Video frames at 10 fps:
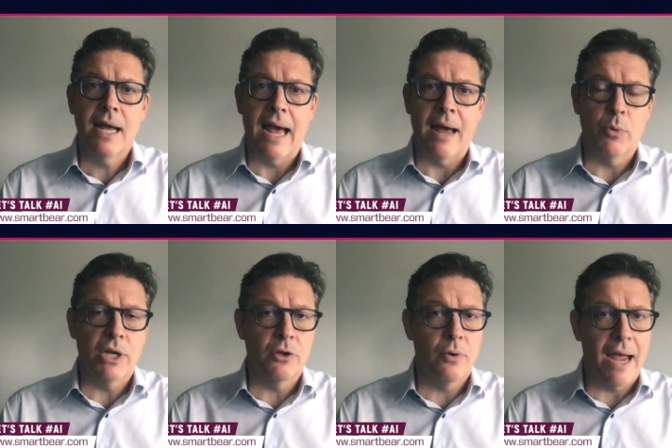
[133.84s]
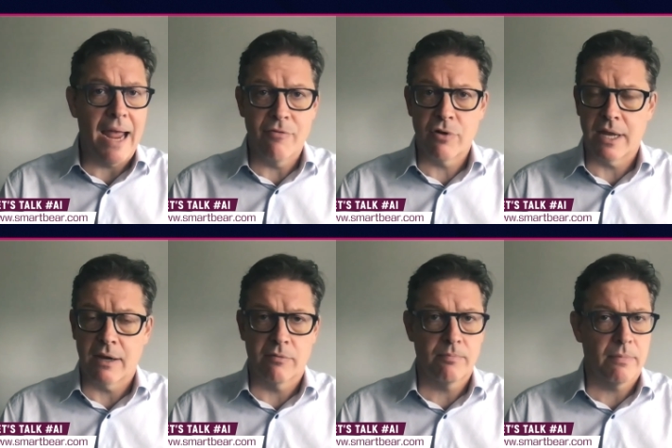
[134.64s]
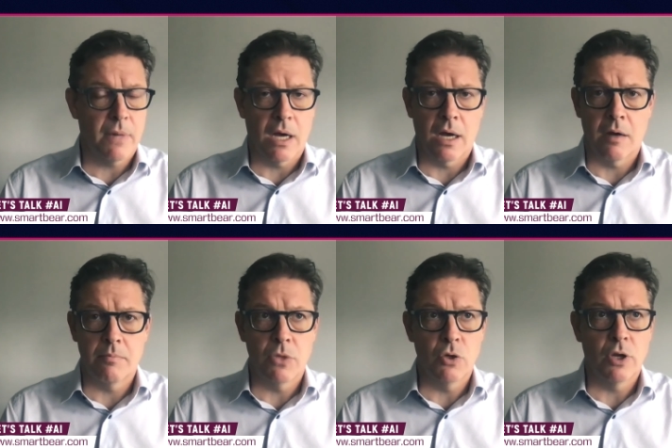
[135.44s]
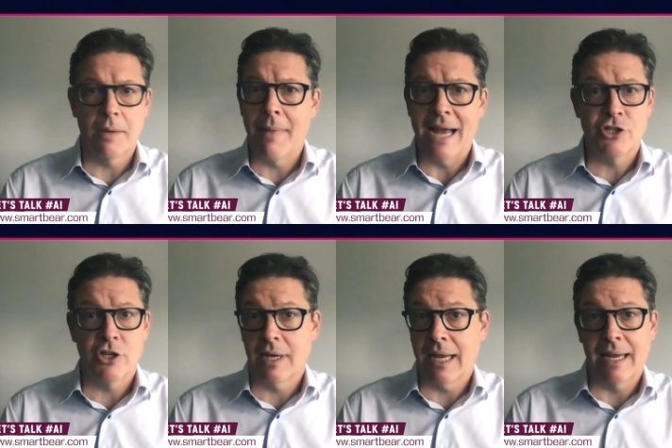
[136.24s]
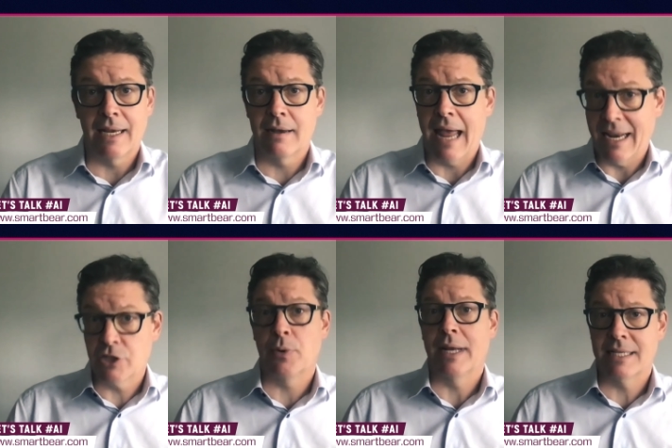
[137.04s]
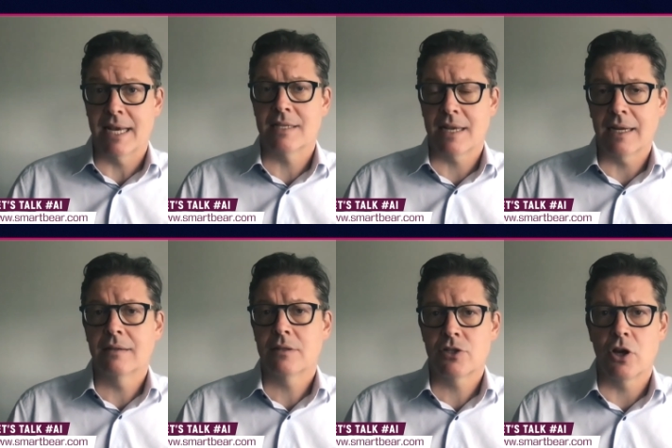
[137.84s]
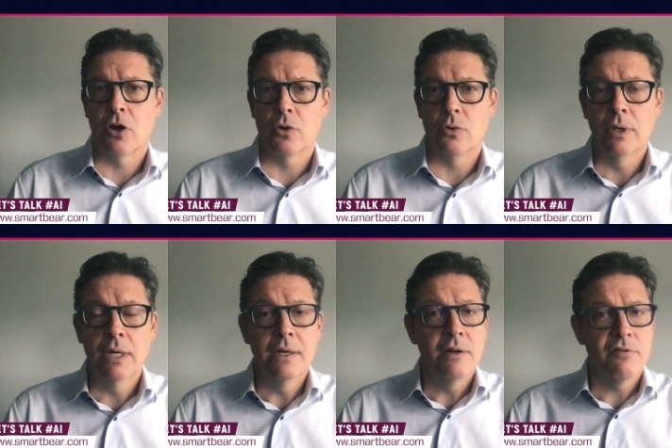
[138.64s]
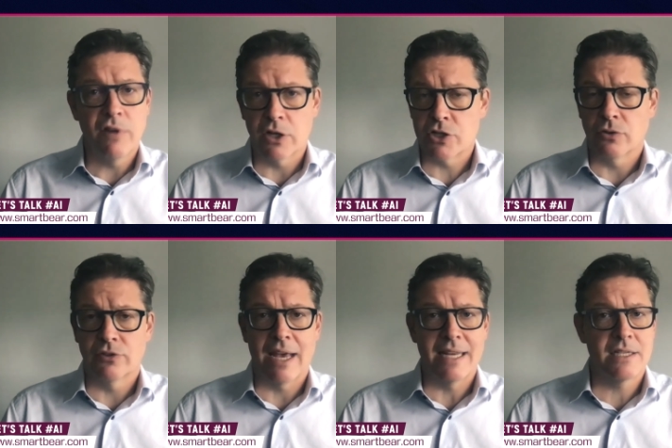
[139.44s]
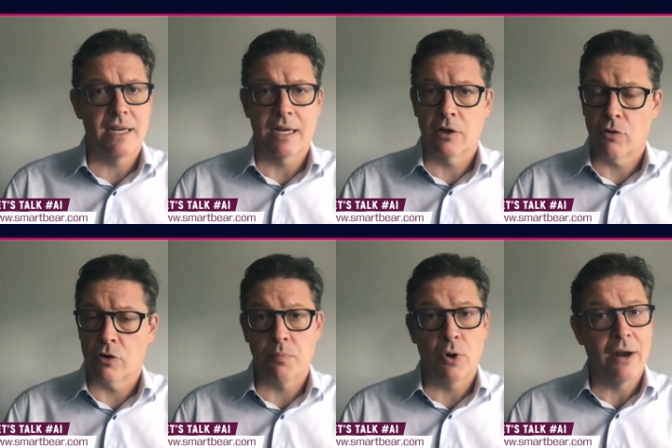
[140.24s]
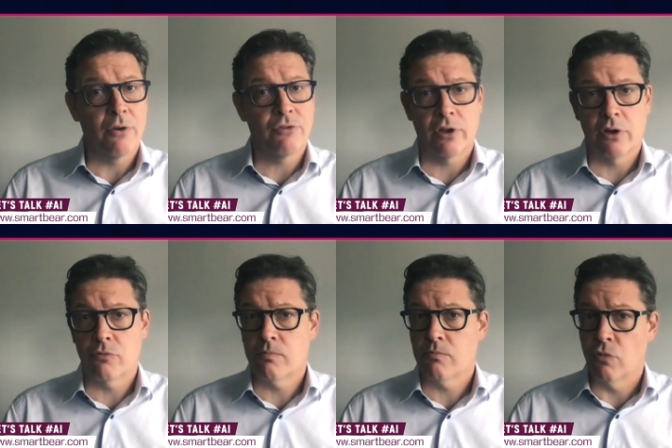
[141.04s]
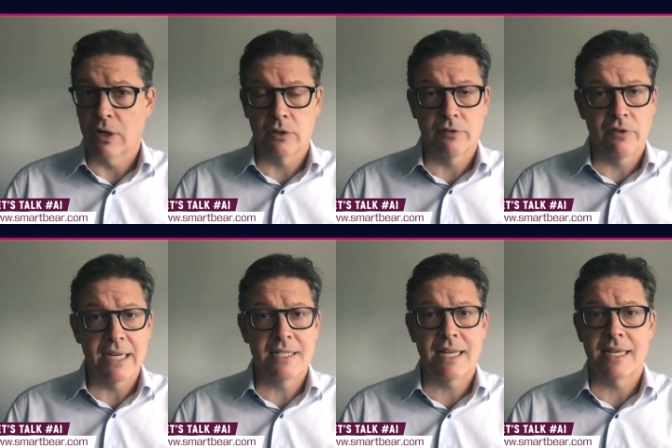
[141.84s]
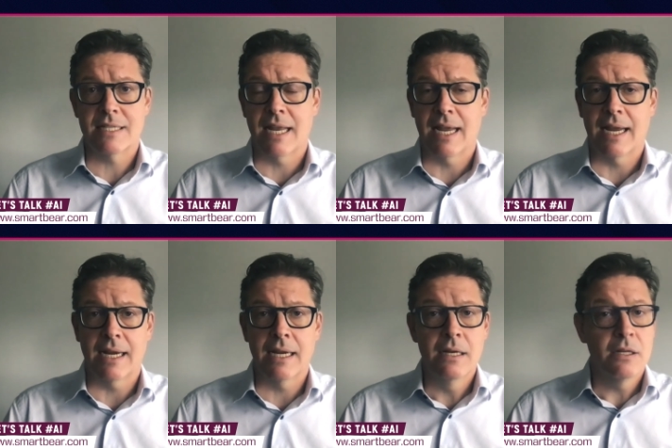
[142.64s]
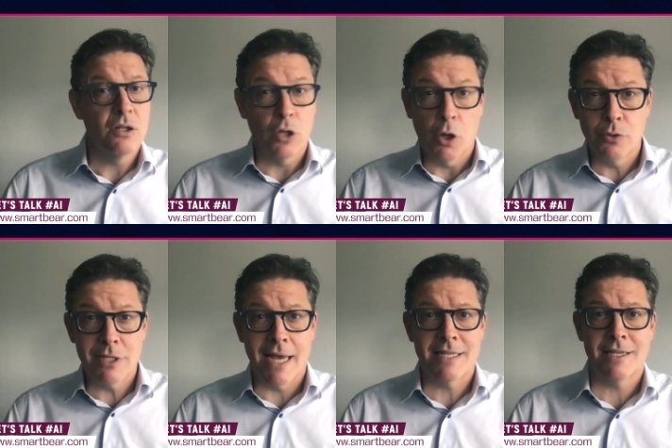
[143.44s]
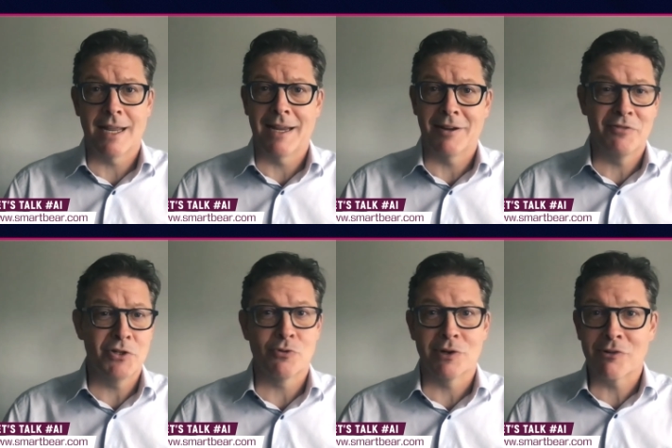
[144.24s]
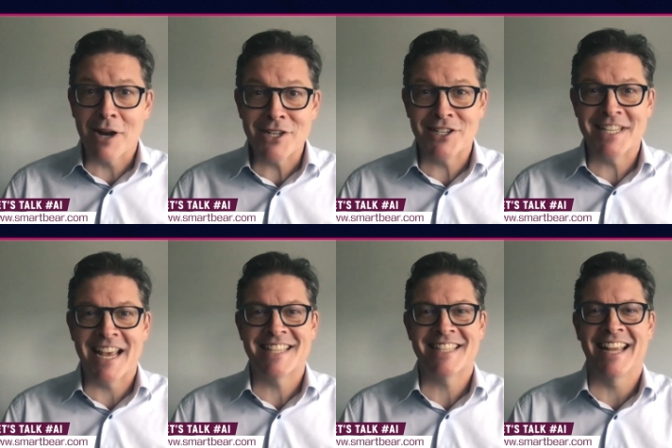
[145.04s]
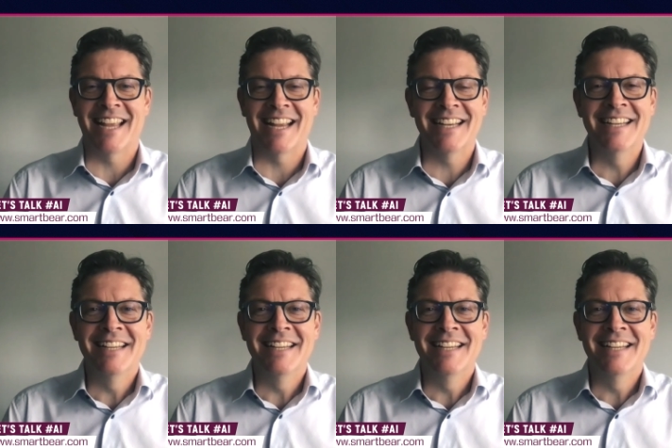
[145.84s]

And we do everything um, you could imagine in end to end testing. So, functional testing, cross browser, real device testing, load testing, visual regression testing,